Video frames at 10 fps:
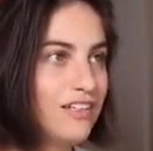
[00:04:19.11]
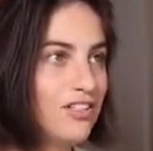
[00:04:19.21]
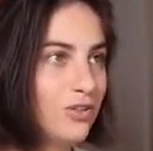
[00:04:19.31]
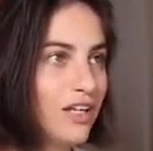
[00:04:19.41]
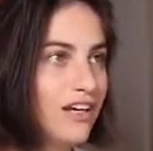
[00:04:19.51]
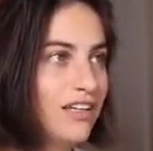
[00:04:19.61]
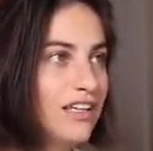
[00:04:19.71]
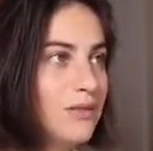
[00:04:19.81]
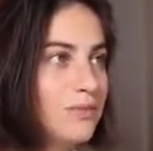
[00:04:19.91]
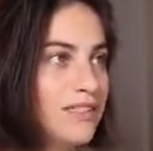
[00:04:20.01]
so that it
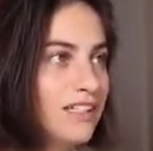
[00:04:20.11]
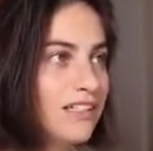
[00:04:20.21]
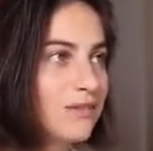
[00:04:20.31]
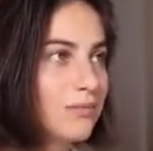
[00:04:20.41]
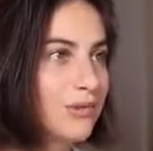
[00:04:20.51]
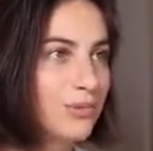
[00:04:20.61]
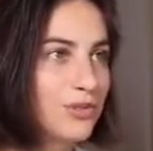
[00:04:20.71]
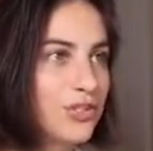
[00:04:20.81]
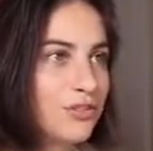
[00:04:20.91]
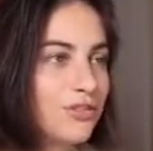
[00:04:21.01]
keeps it
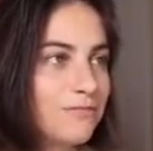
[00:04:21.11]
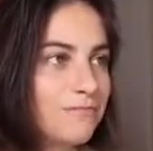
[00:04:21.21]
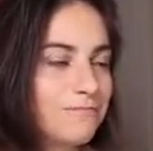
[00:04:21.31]
proportional.